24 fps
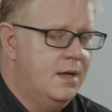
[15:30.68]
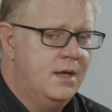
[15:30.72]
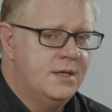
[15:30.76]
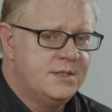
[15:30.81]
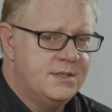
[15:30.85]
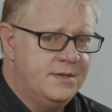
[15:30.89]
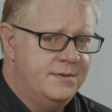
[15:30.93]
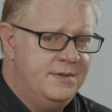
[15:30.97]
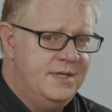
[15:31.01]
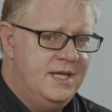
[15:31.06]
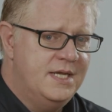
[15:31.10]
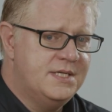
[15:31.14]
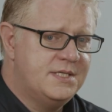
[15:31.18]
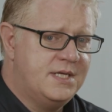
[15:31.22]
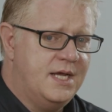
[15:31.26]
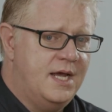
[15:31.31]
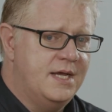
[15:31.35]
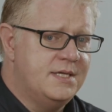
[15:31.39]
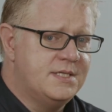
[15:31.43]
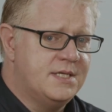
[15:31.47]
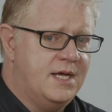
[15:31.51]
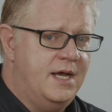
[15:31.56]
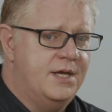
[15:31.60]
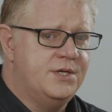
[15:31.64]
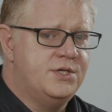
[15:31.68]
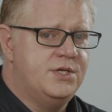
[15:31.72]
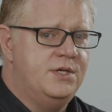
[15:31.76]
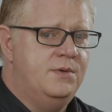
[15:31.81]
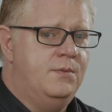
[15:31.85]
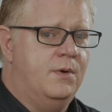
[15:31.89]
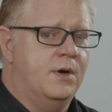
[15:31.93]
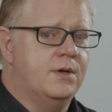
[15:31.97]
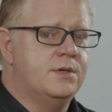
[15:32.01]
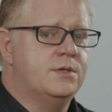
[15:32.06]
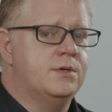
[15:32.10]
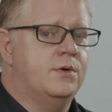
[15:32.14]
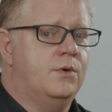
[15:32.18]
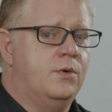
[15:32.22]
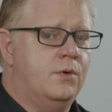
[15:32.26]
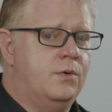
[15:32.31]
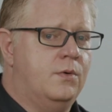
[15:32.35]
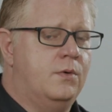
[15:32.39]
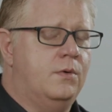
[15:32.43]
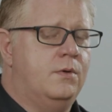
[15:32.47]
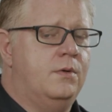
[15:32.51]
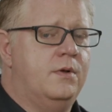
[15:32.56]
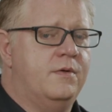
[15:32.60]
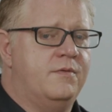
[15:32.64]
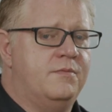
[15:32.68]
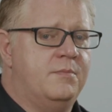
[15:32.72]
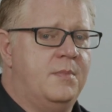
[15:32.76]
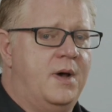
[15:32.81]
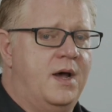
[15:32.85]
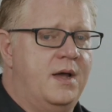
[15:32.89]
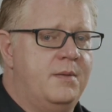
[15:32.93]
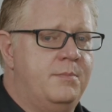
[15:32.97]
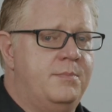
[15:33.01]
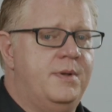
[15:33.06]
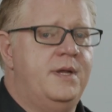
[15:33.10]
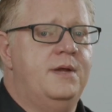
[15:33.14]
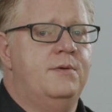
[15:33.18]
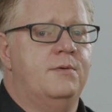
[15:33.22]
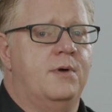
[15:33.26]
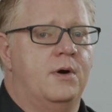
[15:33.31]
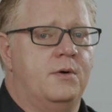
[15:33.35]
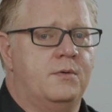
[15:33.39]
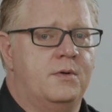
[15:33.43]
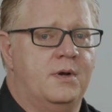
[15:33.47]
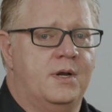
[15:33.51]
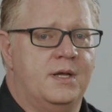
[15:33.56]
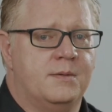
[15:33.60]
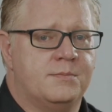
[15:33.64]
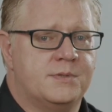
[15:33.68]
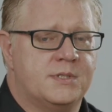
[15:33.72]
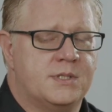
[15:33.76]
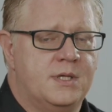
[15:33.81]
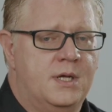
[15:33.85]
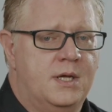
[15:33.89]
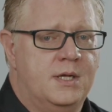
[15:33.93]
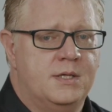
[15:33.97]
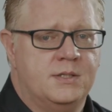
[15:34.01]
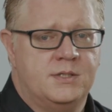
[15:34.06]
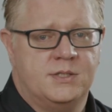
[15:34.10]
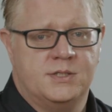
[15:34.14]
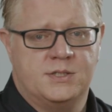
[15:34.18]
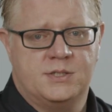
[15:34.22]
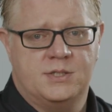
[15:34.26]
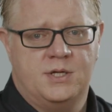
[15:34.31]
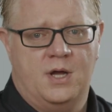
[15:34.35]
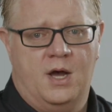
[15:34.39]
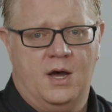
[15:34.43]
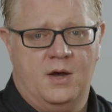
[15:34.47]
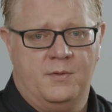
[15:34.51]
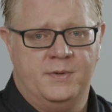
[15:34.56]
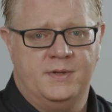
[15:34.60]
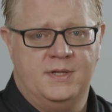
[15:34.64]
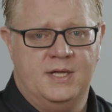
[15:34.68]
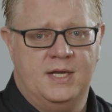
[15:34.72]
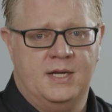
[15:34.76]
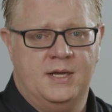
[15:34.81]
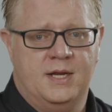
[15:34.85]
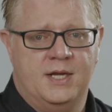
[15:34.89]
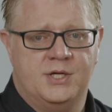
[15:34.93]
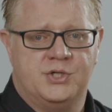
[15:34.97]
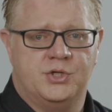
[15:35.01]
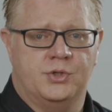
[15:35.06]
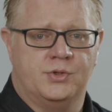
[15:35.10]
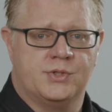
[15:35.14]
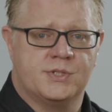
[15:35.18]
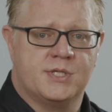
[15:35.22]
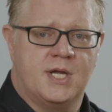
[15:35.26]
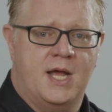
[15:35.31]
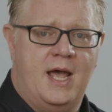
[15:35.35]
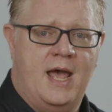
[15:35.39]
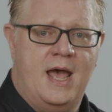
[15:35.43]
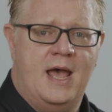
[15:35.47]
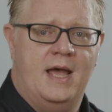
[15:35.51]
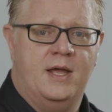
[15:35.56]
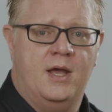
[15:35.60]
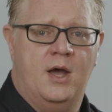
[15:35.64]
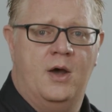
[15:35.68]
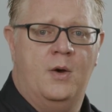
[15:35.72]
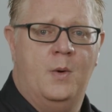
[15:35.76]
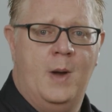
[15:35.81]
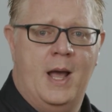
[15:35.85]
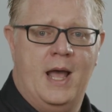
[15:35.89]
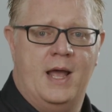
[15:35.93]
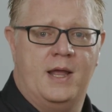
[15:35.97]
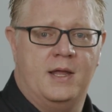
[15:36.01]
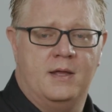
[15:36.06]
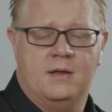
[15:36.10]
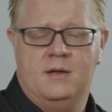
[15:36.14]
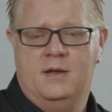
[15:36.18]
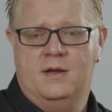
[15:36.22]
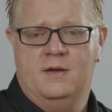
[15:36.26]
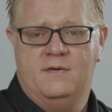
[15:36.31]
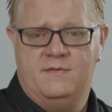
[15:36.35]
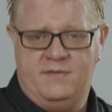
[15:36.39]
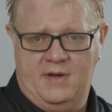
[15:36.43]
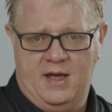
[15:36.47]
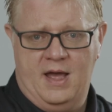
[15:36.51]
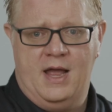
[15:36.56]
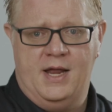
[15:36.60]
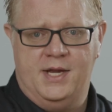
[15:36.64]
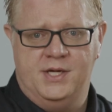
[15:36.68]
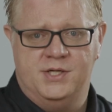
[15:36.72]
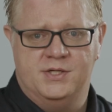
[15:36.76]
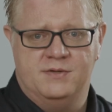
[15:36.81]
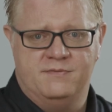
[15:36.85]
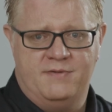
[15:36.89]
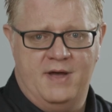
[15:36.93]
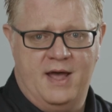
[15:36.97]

So in this case, I actually want all of my B-roll clips to start with the initials AOA for Age of